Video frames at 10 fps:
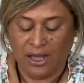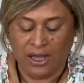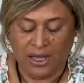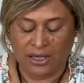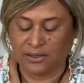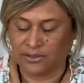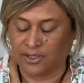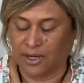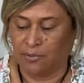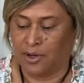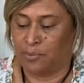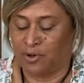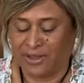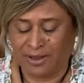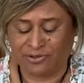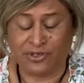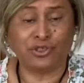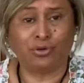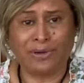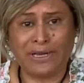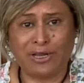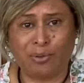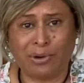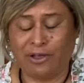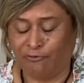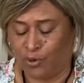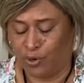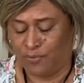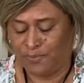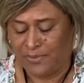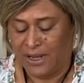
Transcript: and up on that social media platform.